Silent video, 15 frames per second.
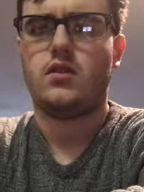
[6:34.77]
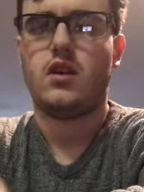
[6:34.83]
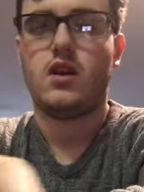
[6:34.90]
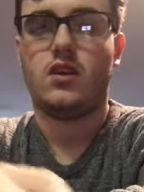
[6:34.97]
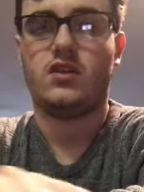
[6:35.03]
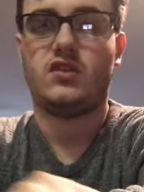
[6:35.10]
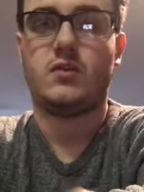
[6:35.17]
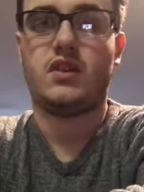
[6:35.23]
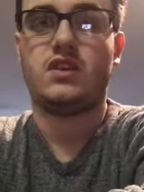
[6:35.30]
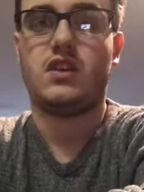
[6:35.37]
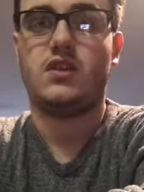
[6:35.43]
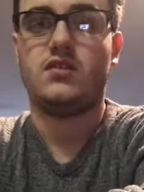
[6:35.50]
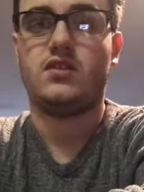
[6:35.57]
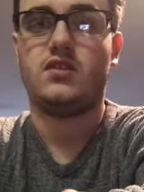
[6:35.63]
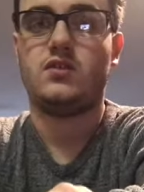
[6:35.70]
And also,
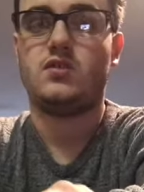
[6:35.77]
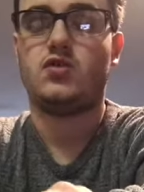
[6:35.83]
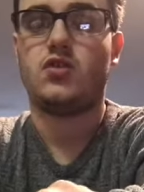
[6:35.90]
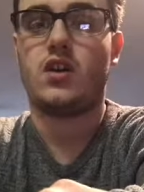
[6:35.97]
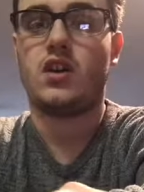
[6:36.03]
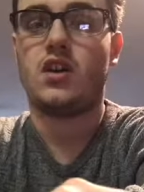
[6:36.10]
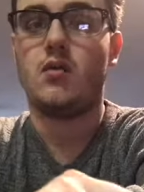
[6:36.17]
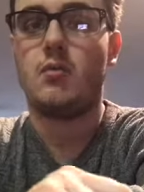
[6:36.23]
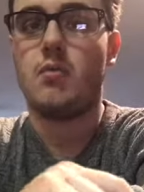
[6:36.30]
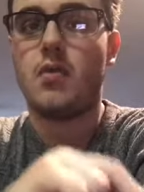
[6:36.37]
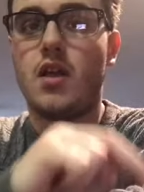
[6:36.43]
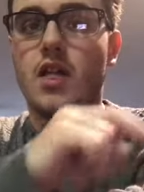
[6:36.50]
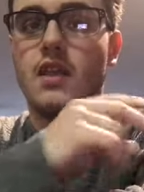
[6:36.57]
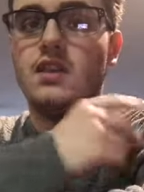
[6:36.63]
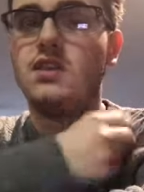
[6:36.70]
McDonald's is trying to
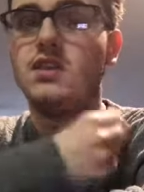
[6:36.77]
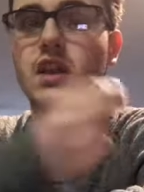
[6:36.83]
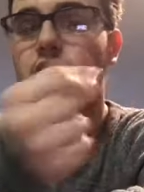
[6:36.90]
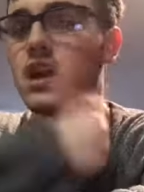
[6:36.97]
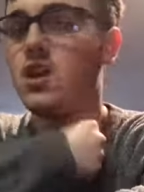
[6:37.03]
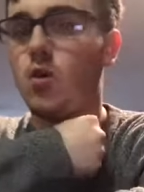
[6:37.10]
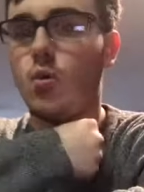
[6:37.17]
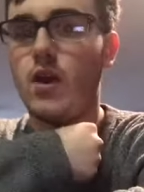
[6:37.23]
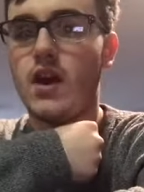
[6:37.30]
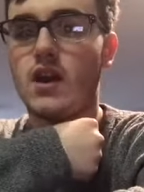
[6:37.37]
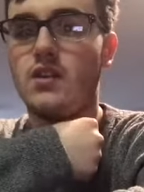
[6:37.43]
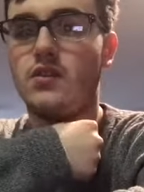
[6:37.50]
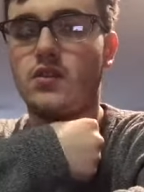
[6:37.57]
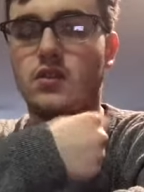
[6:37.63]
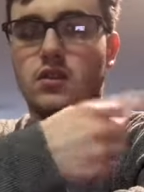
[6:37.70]
take
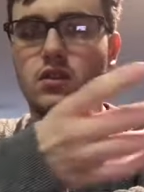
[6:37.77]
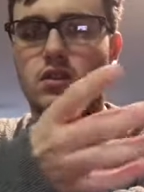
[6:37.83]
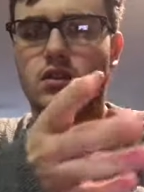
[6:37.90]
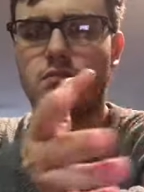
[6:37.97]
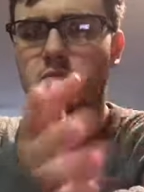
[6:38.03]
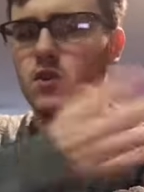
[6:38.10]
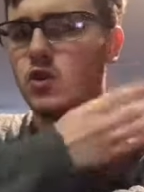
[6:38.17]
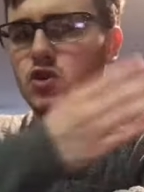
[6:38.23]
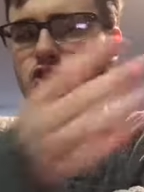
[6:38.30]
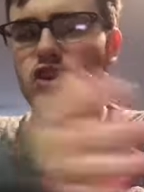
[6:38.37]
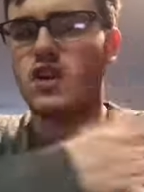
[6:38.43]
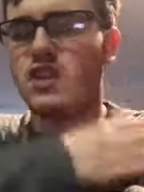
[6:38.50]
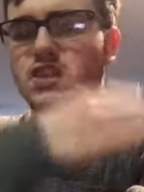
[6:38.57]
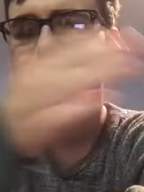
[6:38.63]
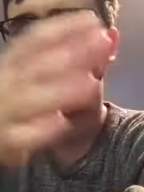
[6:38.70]
away the
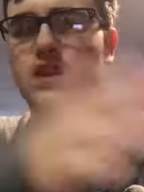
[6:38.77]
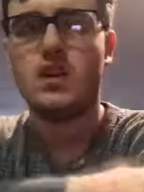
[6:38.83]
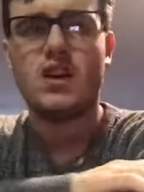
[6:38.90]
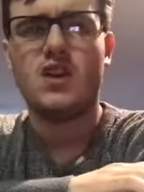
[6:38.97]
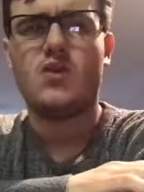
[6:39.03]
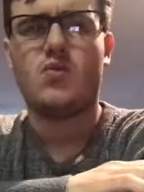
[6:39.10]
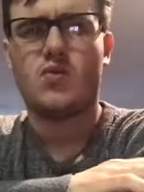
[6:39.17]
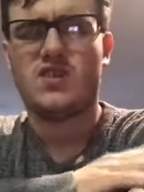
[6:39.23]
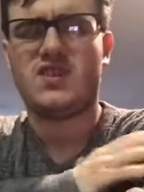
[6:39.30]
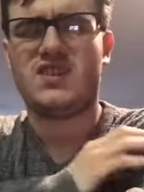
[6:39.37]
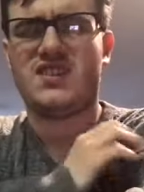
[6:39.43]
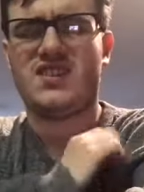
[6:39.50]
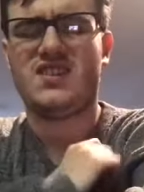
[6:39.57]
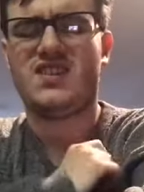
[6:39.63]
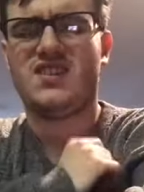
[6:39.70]
milkshakes, which
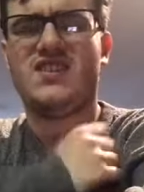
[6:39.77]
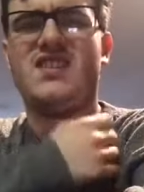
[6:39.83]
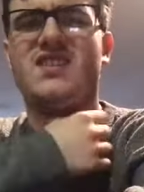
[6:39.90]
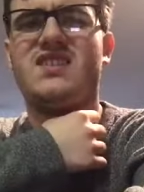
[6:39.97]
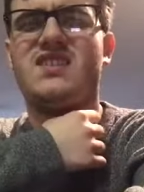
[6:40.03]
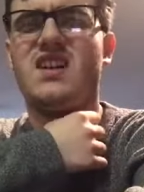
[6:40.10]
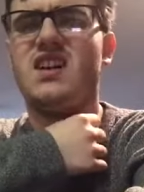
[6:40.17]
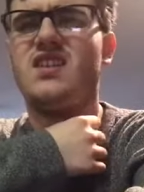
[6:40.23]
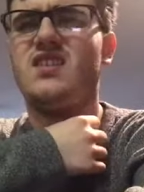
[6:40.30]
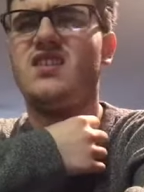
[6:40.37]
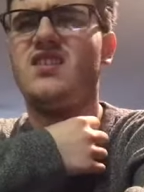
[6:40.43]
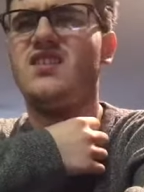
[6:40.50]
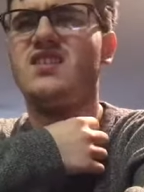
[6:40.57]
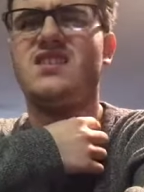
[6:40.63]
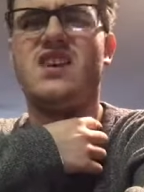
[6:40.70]
is is not
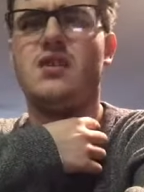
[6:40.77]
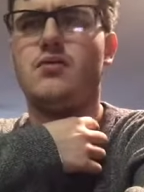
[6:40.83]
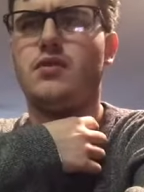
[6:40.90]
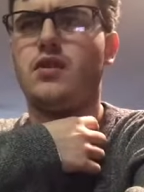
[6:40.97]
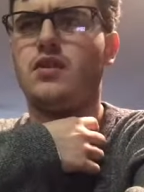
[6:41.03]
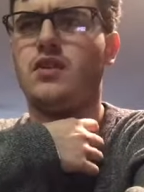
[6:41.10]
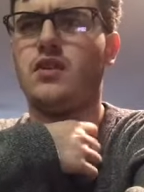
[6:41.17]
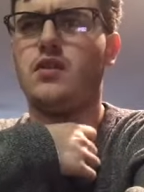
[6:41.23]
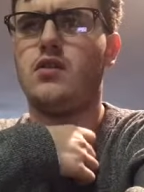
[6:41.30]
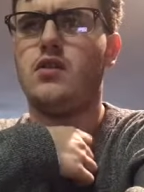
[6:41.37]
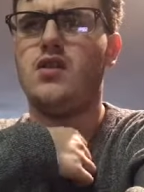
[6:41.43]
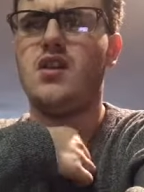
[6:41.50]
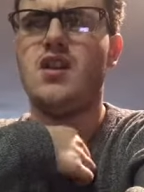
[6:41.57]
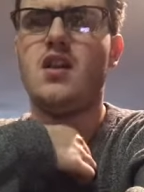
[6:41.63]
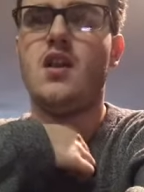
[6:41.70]
is not really that
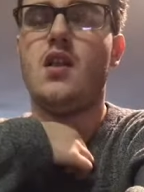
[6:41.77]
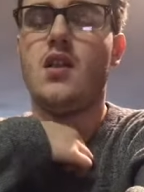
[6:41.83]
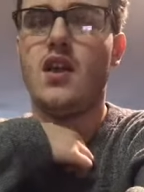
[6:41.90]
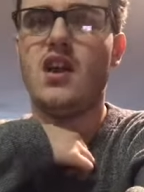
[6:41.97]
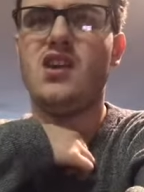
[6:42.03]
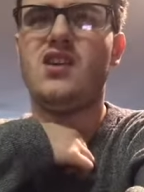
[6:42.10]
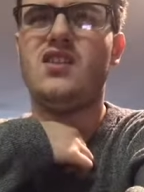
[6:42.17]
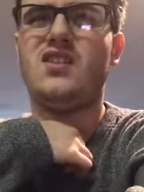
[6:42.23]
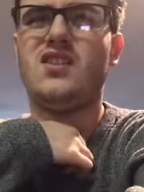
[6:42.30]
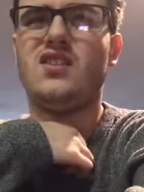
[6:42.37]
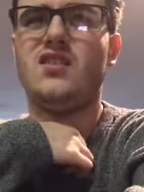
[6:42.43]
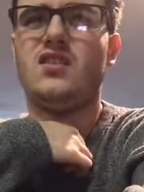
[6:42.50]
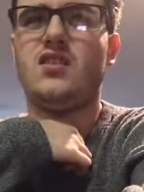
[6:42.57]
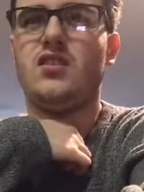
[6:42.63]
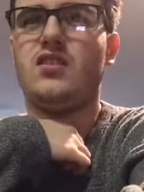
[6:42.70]
good. And
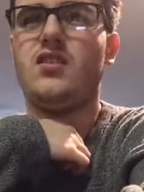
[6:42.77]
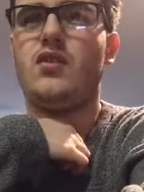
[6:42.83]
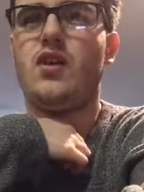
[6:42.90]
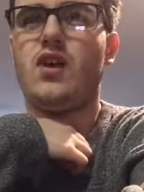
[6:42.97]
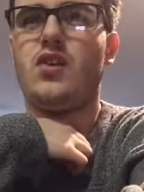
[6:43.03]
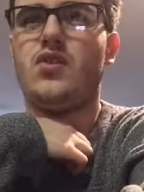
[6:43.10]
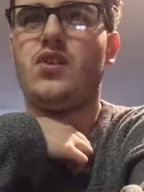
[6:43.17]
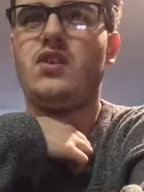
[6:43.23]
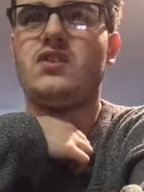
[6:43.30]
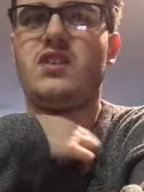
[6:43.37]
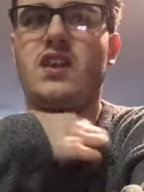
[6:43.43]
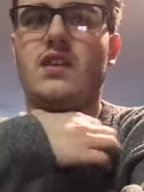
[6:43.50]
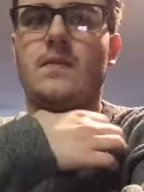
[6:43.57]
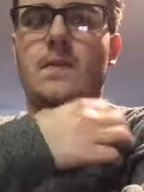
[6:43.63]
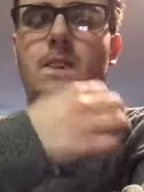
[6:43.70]
the only good thing is
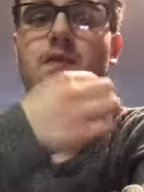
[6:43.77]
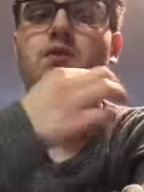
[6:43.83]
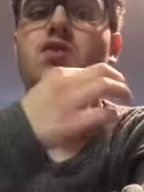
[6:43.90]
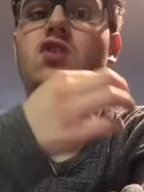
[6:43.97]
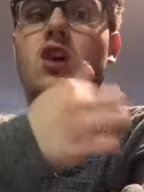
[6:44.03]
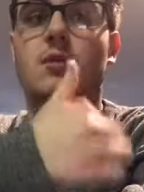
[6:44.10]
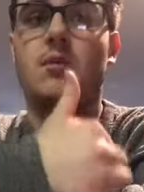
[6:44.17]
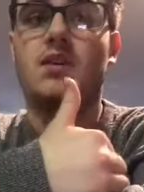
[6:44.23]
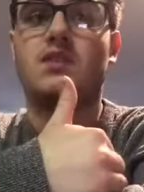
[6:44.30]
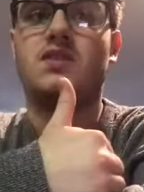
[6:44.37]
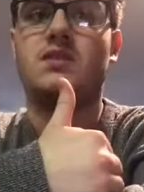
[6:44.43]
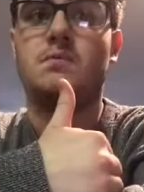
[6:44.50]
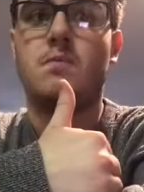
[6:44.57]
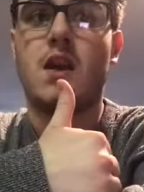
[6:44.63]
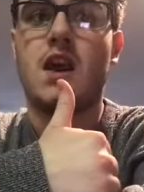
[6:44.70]
that Starbucks
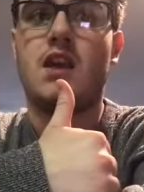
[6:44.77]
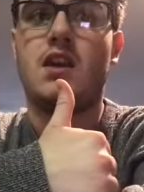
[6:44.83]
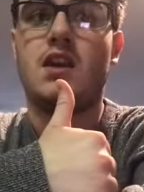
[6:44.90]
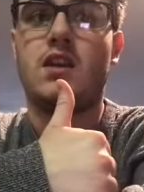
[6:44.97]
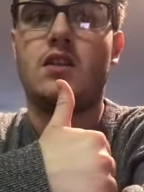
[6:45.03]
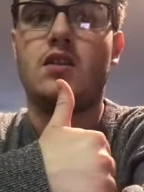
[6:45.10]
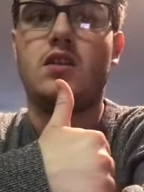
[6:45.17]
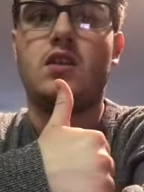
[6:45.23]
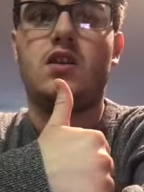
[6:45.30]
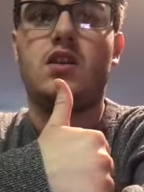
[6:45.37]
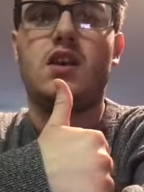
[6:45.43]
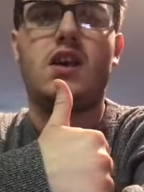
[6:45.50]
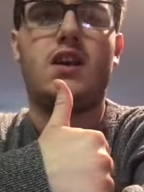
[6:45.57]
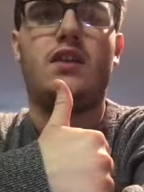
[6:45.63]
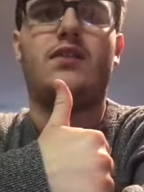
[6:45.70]
is banning
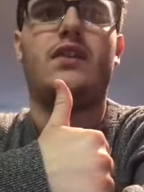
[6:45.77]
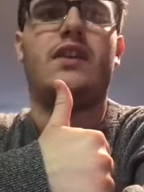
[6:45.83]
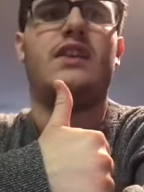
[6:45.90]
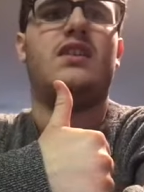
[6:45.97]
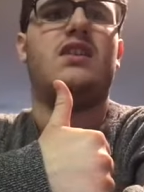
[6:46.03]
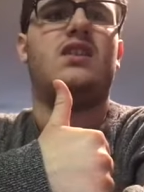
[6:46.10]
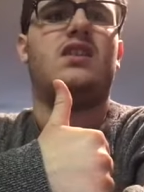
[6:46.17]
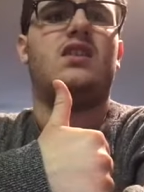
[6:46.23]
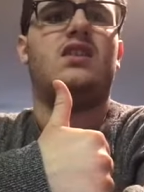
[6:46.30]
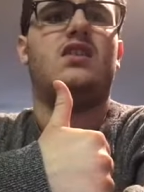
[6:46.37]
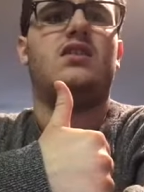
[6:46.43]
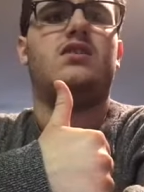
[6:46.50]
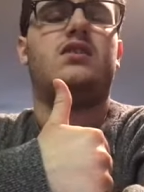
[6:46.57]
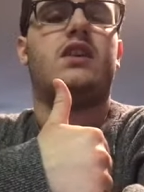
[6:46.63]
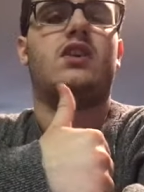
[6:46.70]
anything
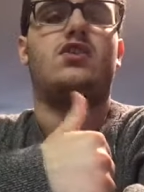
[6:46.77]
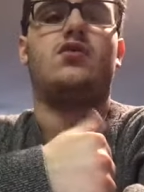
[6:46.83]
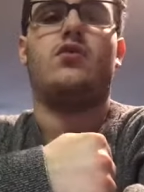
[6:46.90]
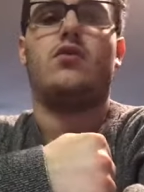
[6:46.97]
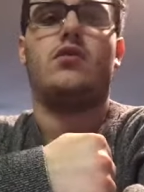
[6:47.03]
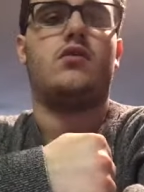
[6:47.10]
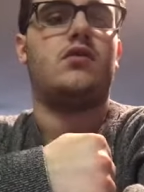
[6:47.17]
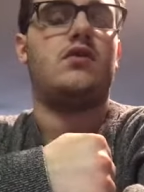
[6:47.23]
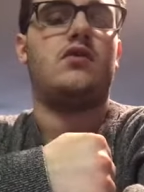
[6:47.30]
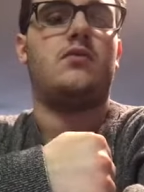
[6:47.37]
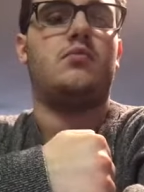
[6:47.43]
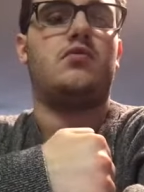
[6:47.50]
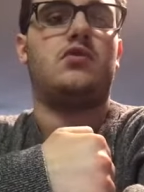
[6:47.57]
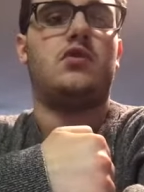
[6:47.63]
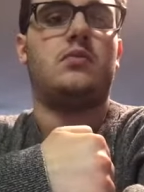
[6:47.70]
sexual or
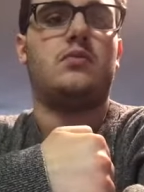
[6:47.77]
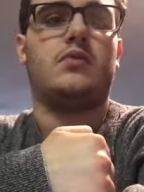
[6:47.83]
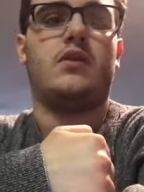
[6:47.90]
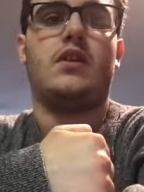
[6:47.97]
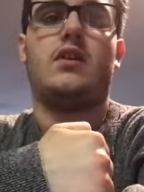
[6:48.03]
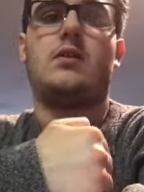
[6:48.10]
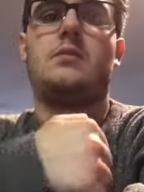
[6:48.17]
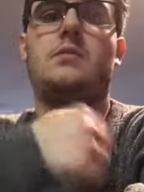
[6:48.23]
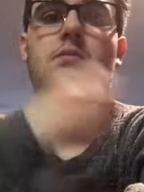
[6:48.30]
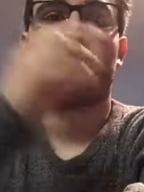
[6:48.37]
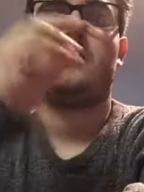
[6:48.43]
inappropriate